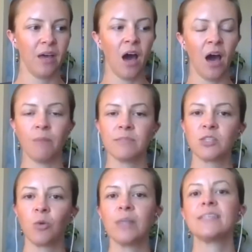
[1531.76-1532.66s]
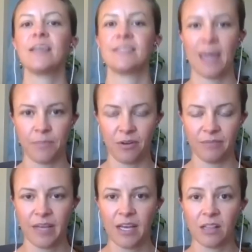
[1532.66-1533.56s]
Um, so, what's an example?
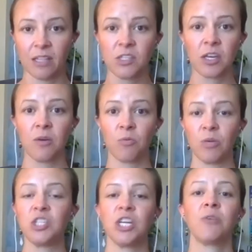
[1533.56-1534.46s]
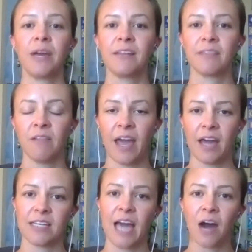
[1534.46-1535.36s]
Let's look at regenerating the land.
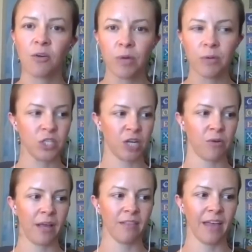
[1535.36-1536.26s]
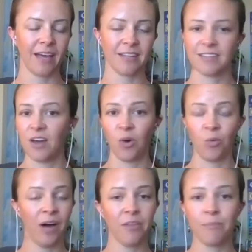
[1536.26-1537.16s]
How do we regenerate land?
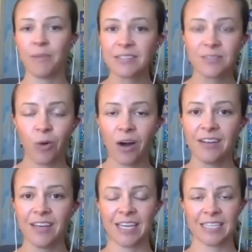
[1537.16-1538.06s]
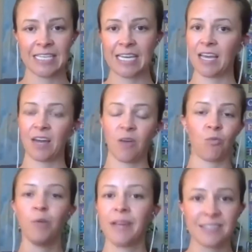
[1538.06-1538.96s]
Well, the biggest one is getting
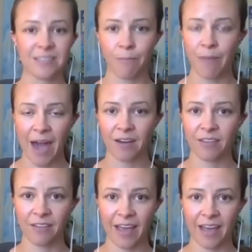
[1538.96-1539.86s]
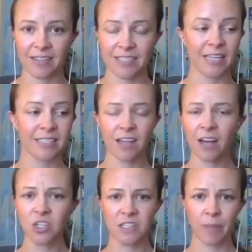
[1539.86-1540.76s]
ruminants back on the land. And it's not
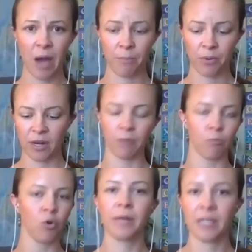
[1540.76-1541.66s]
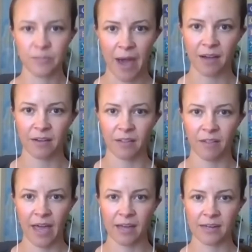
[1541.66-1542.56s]
just about putting ruminants back on the
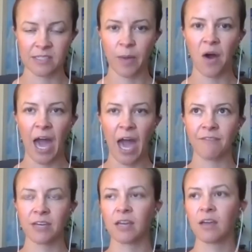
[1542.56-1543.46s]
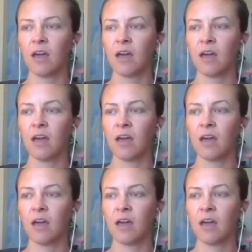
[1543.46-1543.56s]
land, it's about having